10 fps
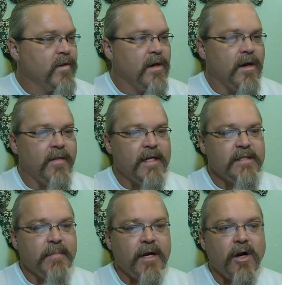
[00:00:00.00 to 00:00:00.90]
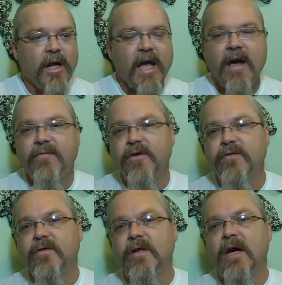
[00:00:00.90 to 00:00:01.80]
Uh, that's about all I have for you
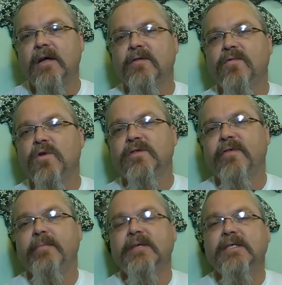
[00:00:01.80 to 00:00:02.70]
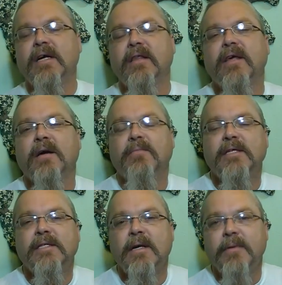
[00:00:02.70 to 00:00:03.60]
tonight. Of course, if I missed anything,
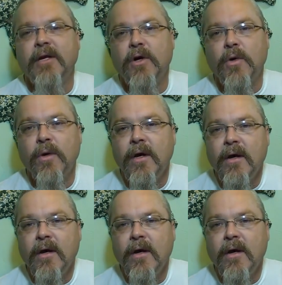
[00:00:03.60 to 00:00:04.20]
please let me know.